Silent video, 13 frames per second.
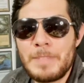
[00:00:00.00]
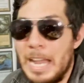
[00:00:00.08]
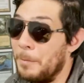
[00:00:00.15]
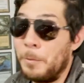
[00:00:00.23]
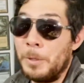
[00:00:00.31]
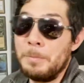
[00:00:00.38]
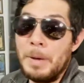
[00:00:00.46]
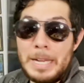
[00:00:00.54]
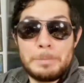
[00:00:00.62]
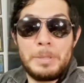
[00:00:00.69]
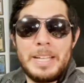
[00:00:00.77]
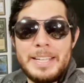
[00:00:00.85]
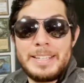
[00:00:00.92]
I wouldn't
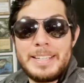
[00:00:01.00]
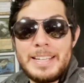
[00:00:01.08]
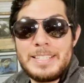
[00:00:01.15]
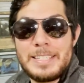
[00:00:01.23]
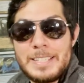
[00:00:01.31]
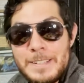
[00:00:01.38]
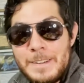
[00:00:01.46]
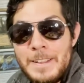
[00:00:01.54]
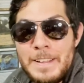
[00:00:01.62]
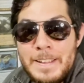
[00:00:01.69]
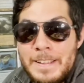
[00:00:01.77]
mind playing against it.